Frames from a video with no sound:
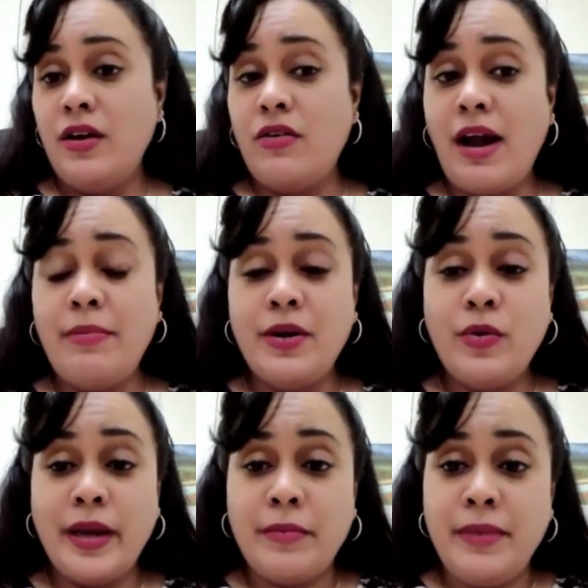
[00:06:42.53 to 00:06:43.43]
grab a
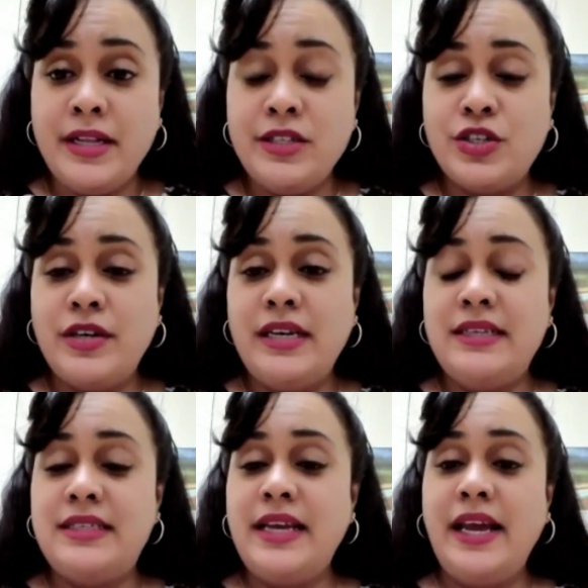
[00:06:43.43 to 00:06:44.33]
quick meal during the
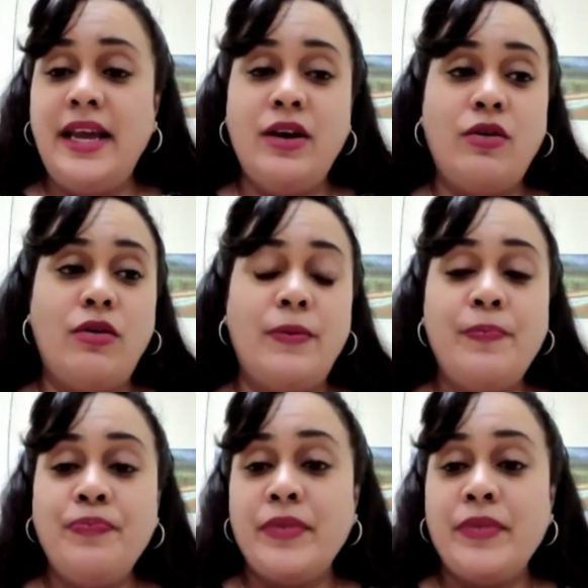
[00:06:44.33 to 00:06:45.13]
day, or